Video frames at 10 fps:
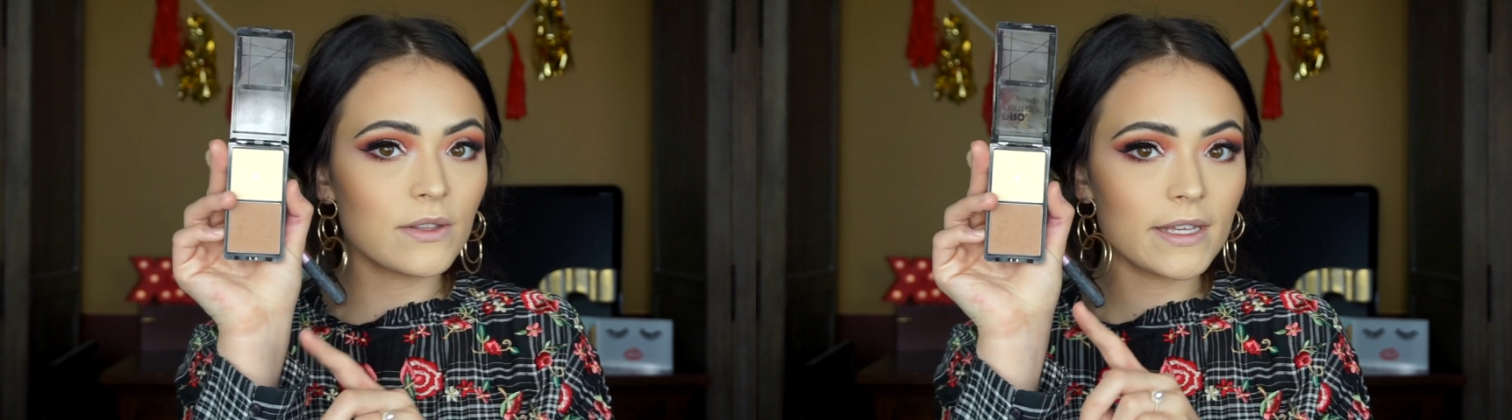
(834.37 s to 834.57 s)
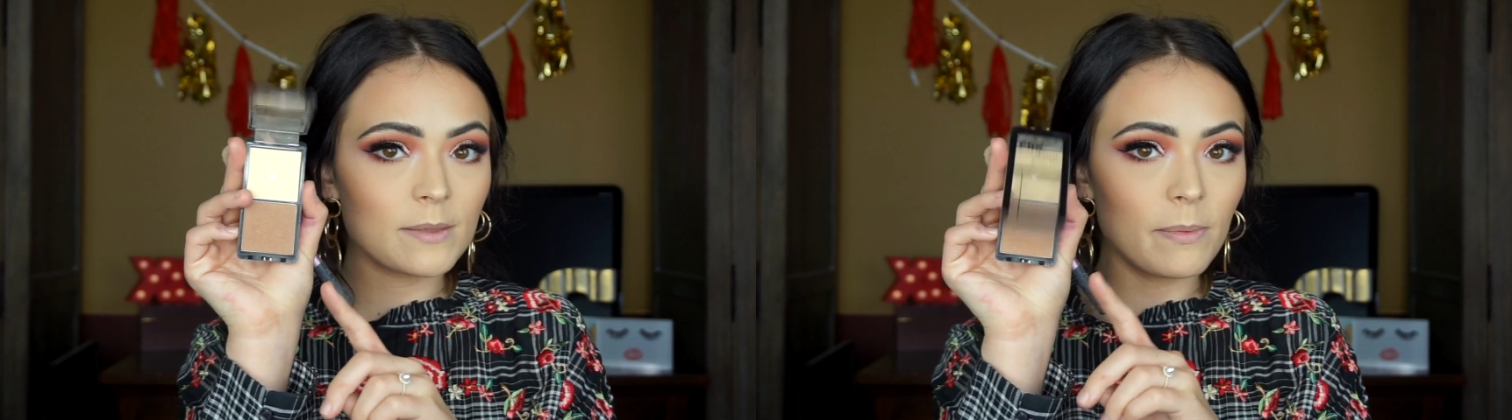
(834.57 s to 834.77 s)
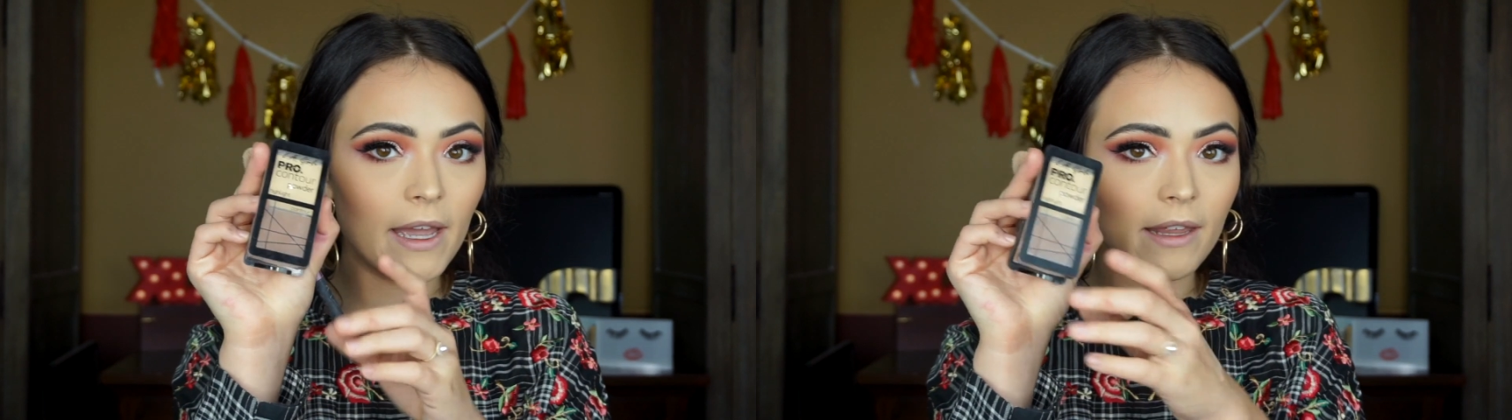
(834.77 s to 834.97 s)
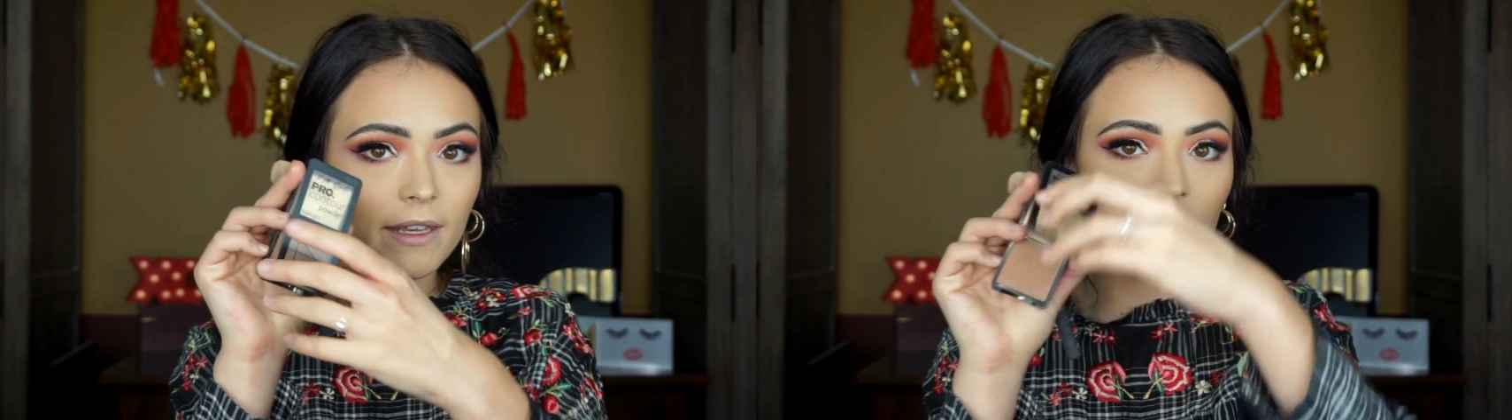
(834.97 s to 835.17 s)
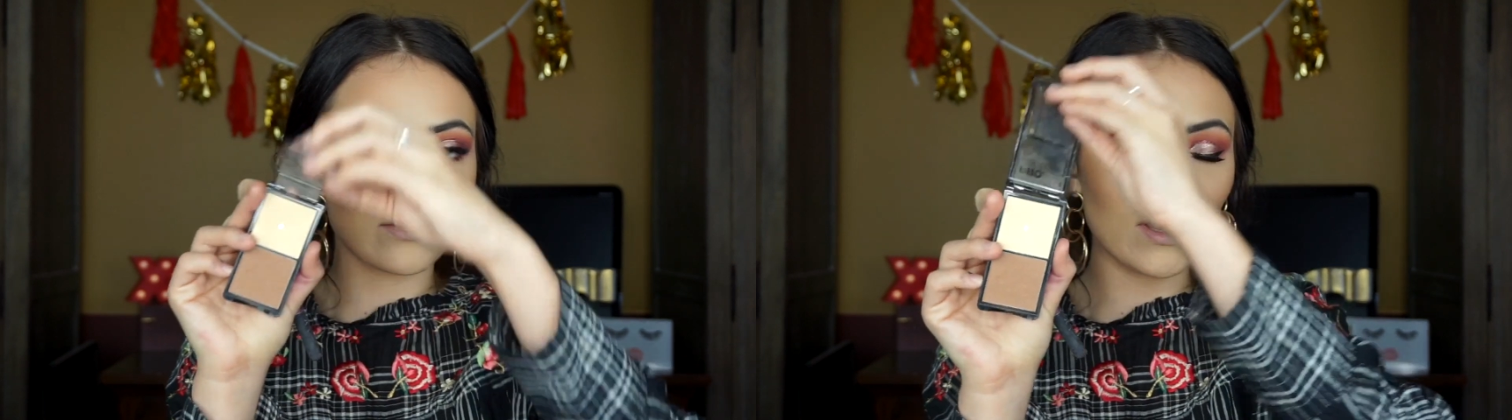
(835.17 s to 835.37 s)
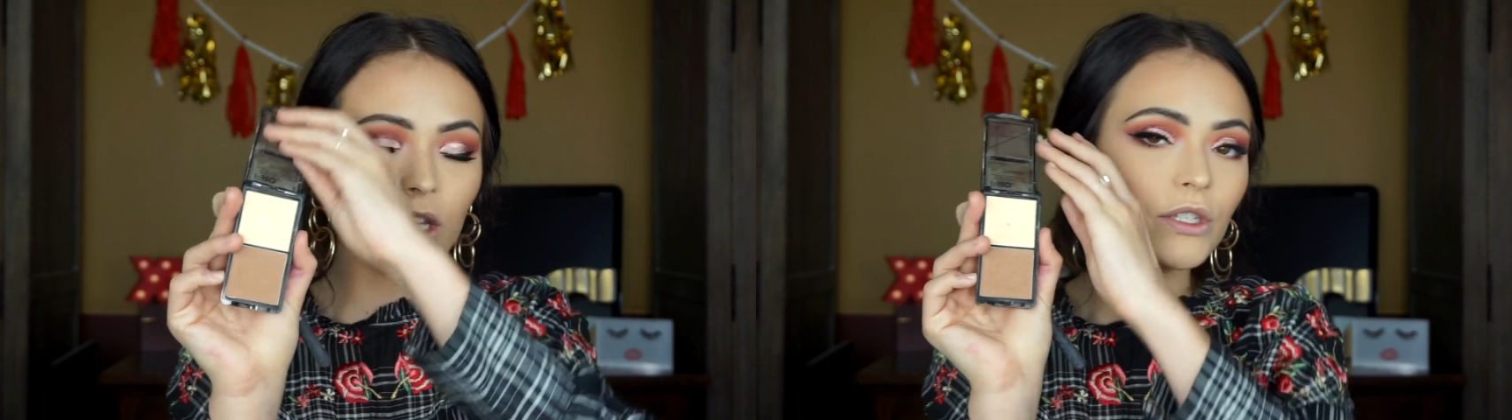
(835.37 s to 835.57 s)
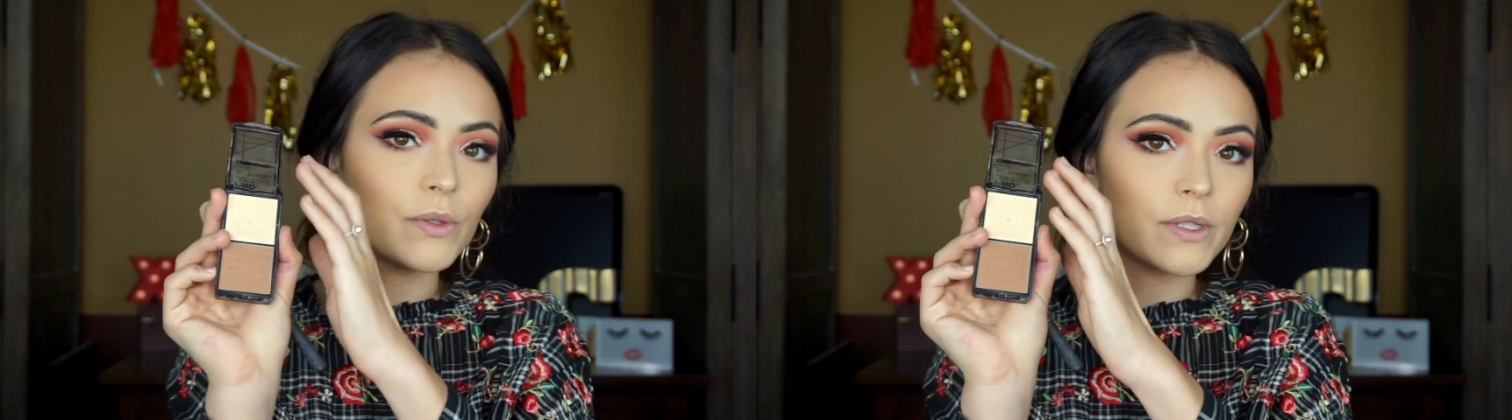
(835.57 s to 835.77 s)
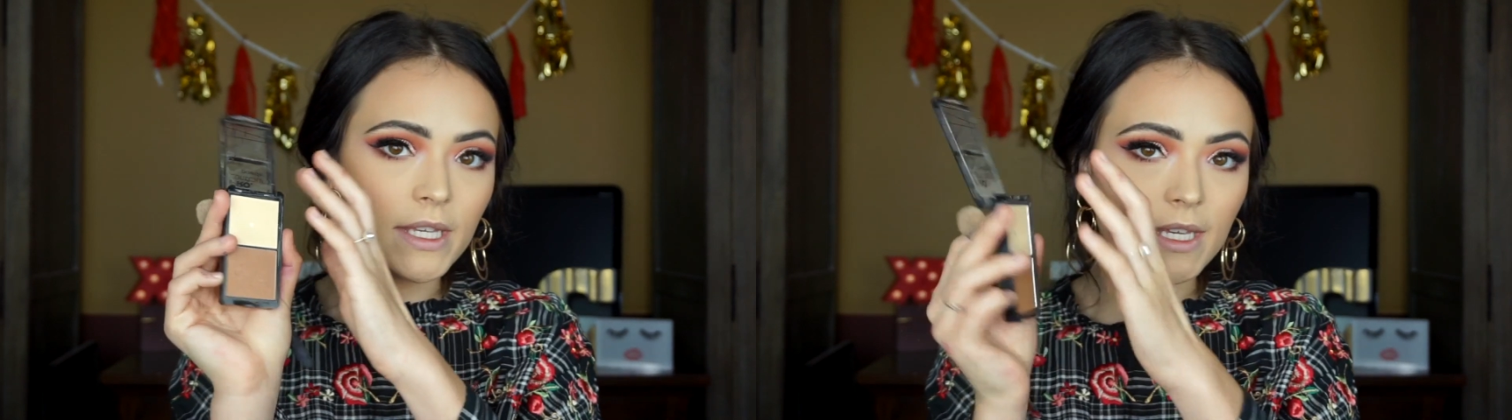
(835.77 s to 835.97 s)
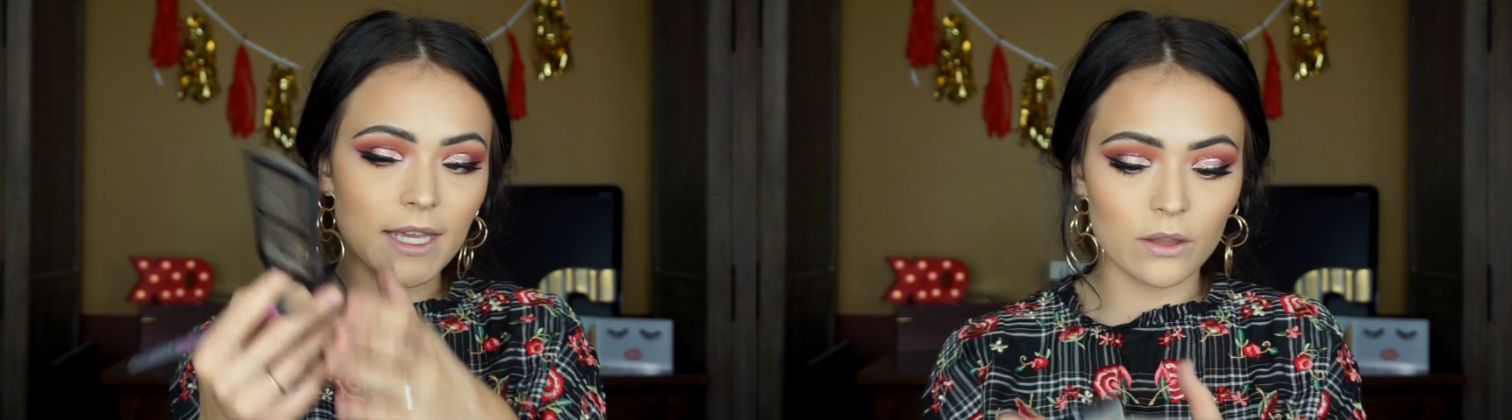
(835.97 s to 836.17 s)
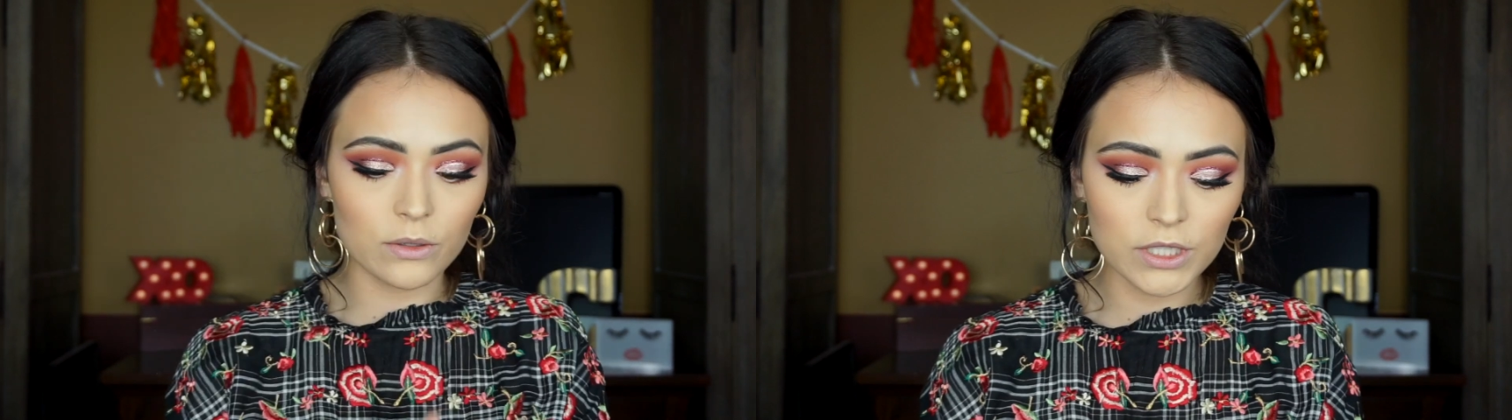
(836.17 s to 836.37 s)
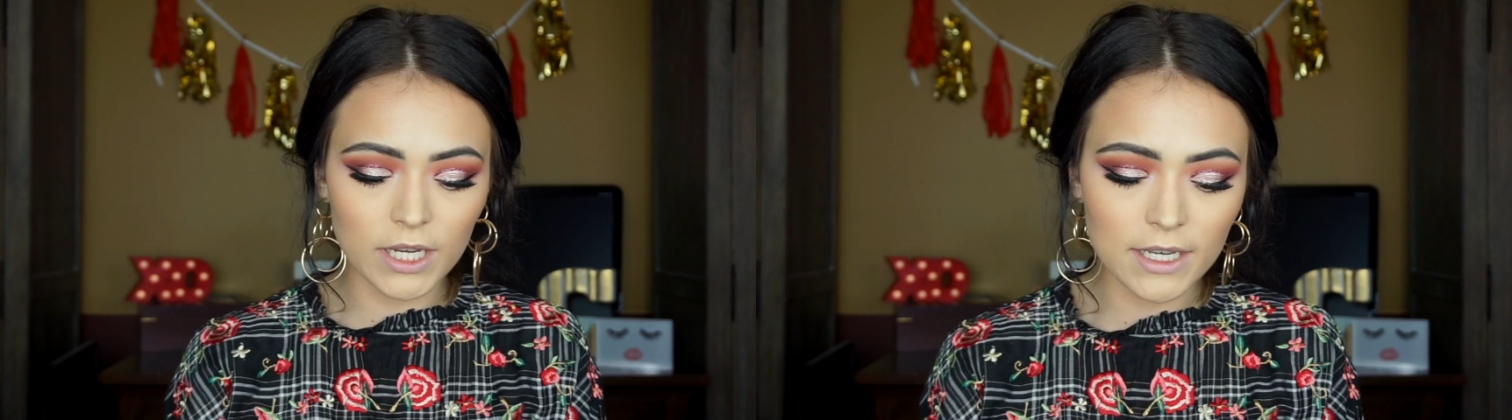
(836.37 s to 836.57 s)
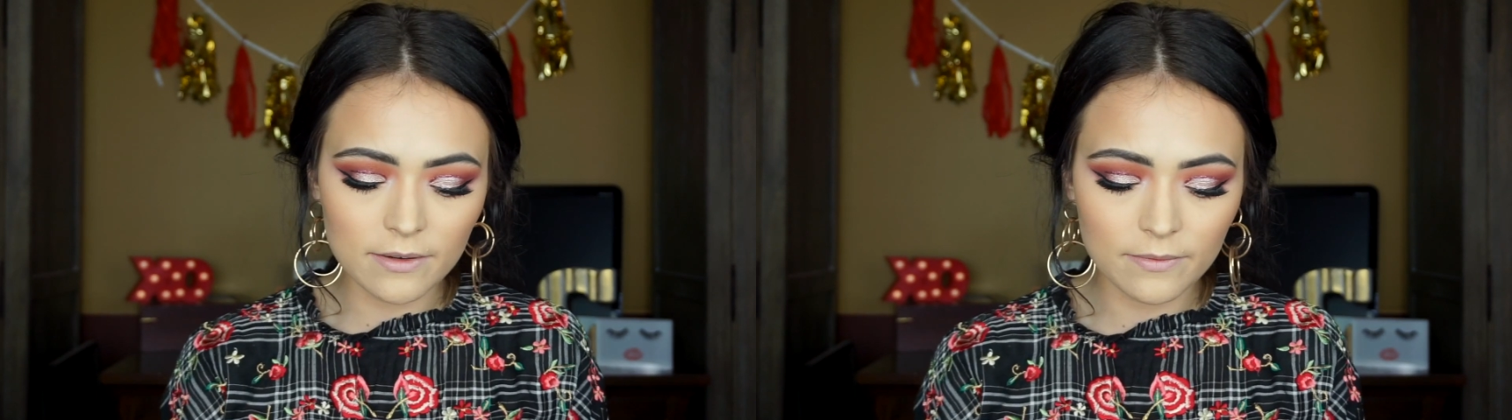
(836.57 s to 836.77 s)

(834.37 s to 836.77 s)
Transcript: this by LA Girl and use the yellow shade.